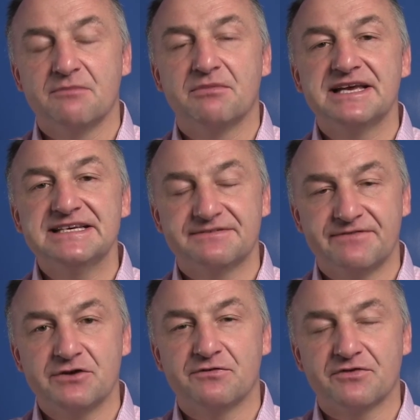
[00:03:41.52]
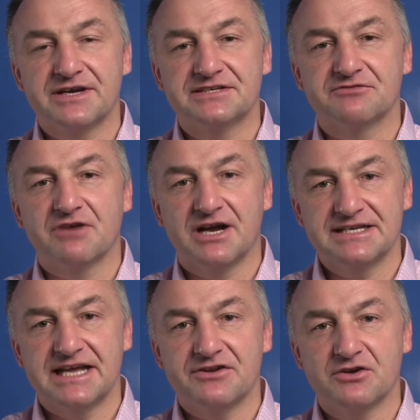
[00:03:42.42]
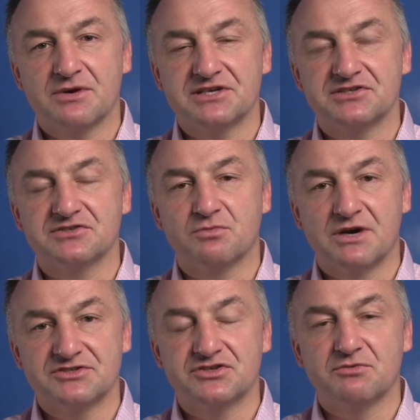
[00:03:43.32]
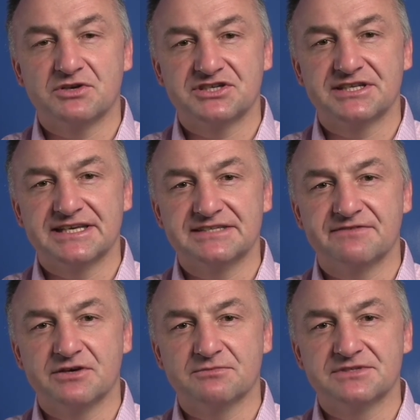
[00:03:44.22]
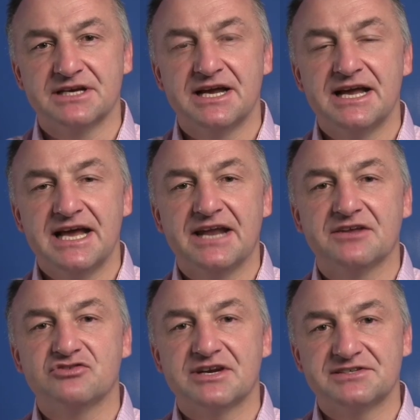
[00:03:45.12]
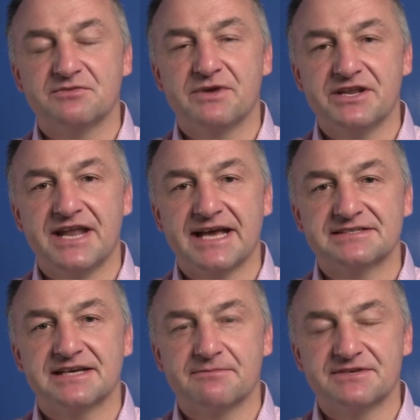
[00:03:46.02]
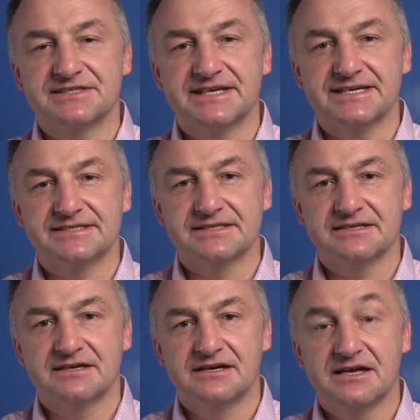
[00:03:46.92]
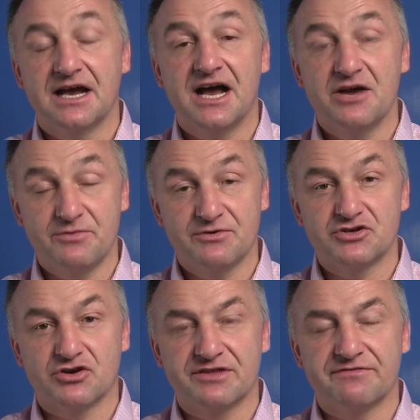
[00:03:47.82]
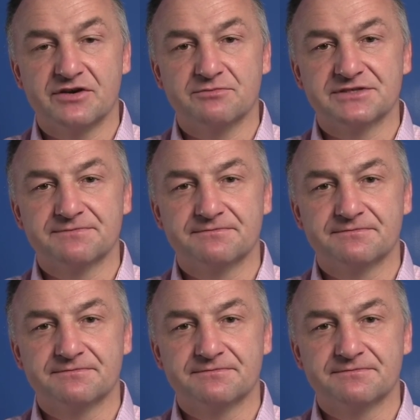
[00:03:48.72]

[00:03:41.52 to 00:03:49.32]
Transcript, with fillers: Please feel free to write down your questions whilst you're watching these films and address them when you next come to see us. I hope you enjoy the films.